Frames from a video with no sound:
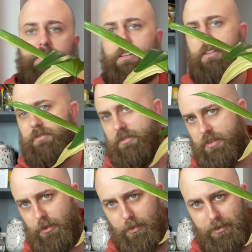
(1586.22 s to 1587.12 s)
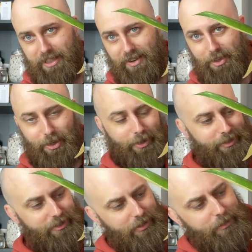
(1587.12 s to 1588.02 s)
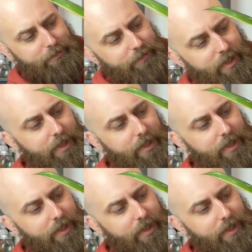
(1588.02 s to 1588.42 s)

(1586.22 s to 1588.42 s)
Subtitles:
sell off a few of them to cover the cost of them,